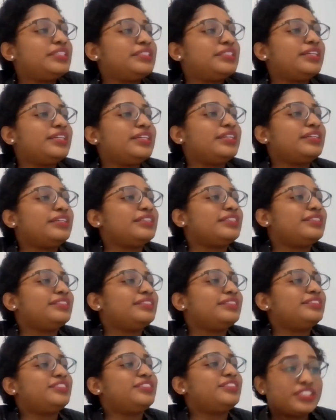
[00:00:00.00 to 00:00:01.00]
The
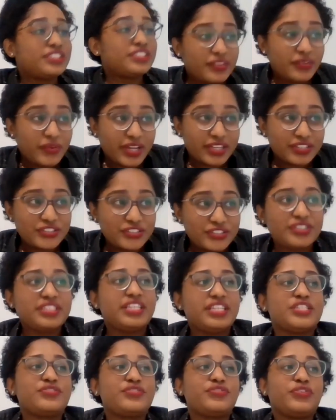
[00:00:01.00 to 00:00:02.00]
third question
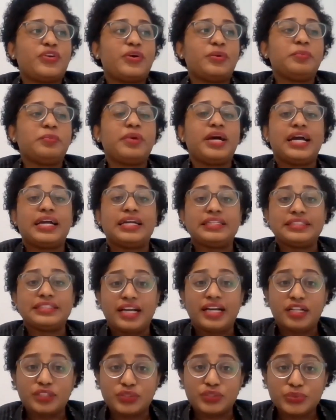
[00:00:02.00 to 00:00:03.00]
is from
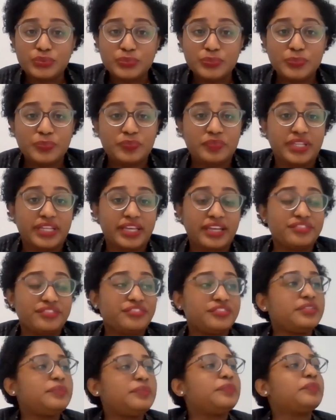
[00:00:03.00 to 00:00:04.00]
Agnaldo
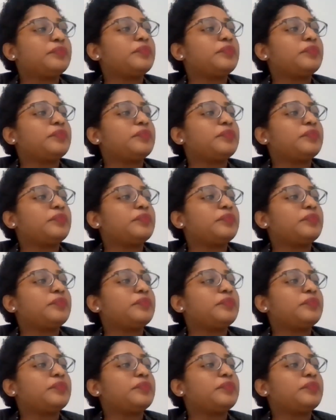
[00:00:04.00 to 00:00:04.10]
Never.